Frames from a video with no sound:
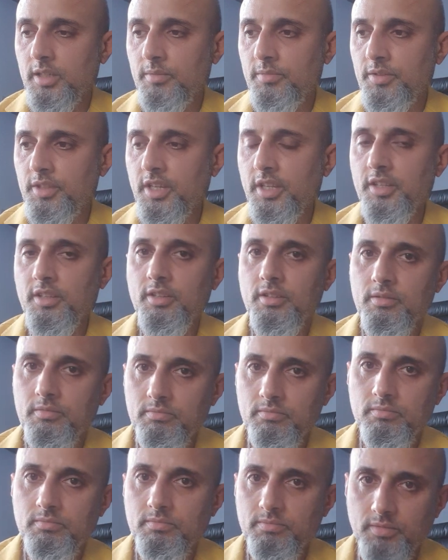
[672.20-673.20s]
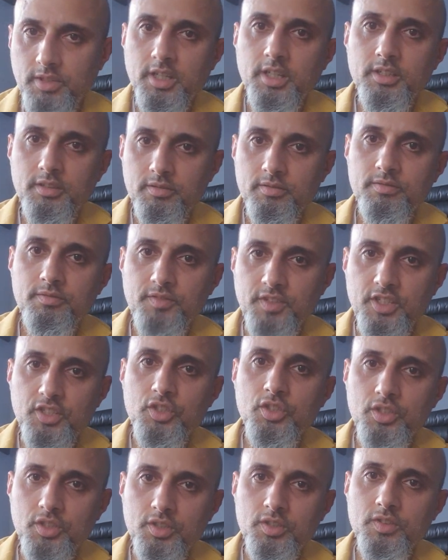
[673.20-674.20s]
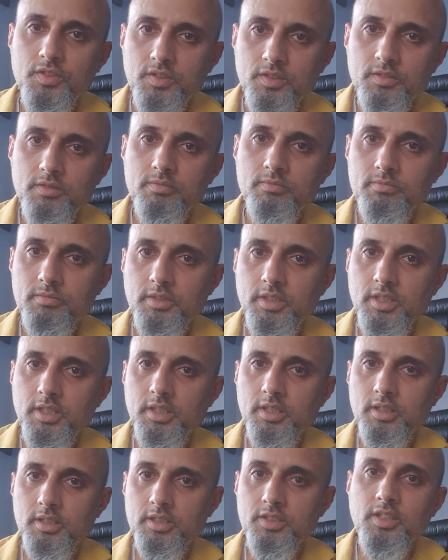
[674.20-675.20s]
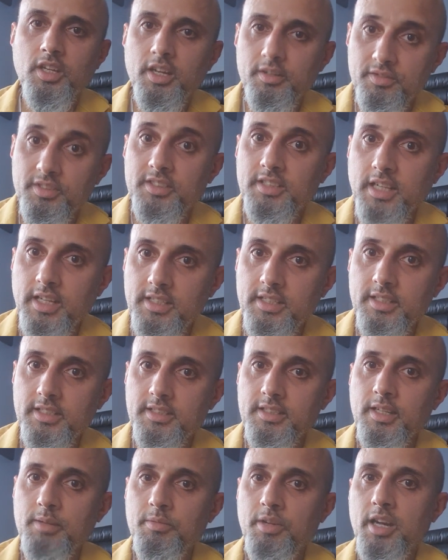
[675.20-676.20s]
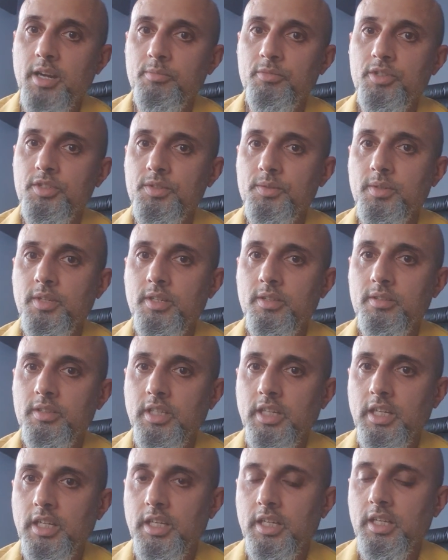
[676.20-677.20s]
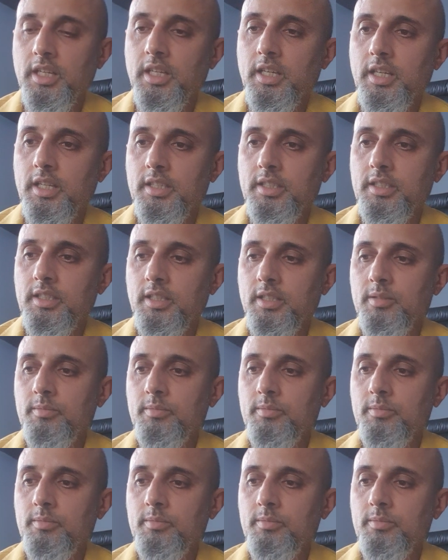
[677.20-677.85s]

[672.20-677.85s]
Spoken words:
the other kind of features, and because I have exactly the same camera as well, and